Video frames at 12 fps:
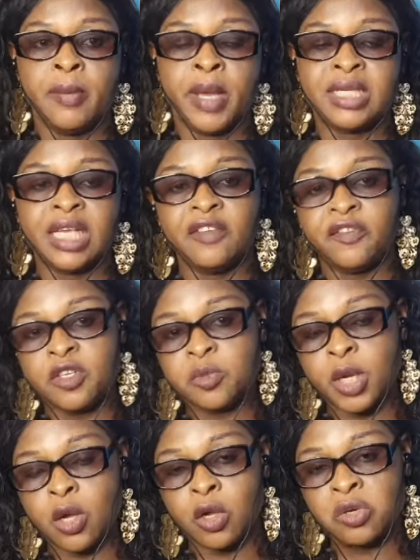But if
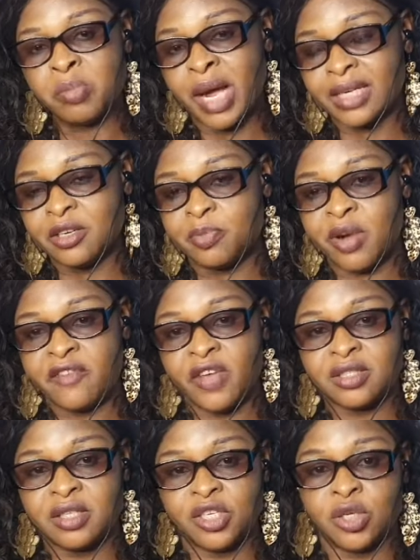it's being owned by the
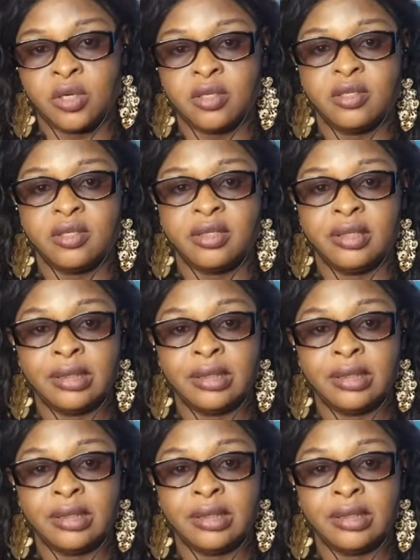private stations,